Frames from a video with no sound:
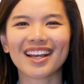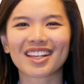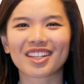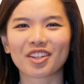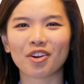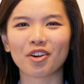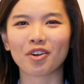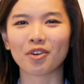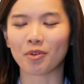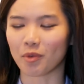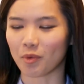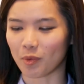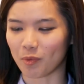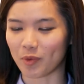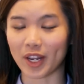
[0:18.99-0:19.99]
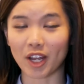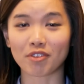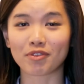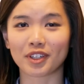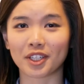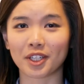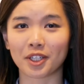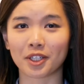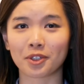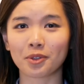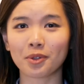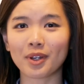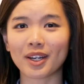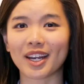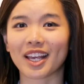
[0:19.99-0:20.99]
So without further
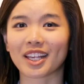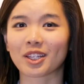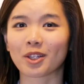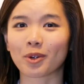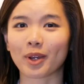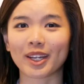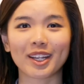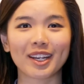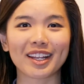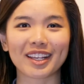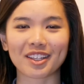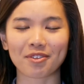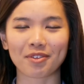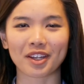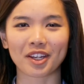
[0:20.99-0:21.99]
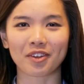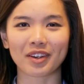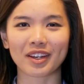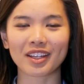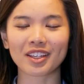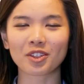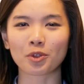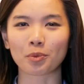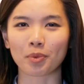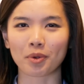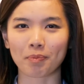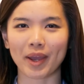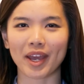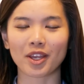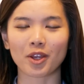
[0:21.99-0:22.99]
ado, let's look at the list of ingredients to
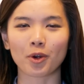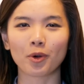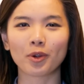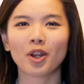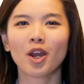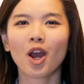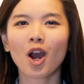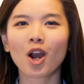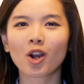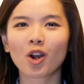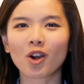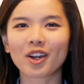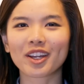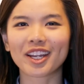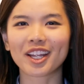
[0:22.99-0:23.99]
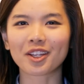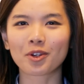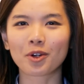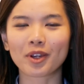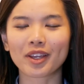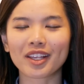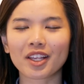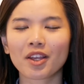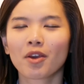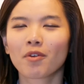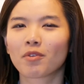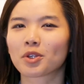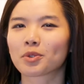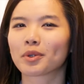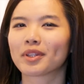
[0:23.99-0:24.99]
prepare your own coconut cookies,
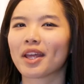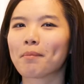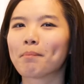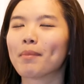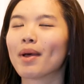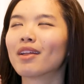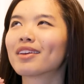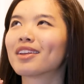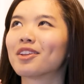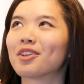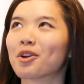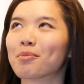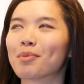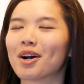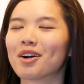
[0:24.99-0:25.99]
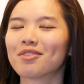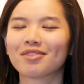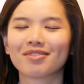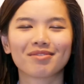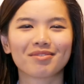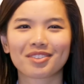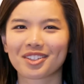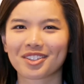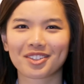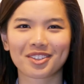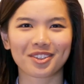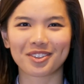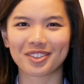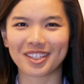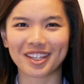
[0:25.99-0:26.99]
which will then melt in your mouth.
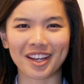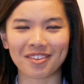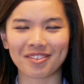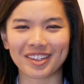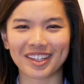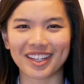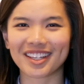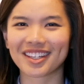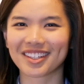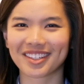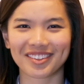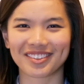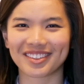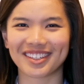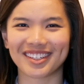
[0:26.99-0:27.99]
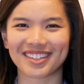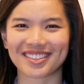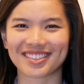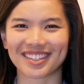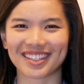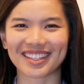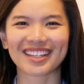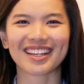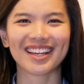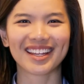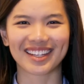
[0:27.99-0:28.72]
So heavenly, so delicious.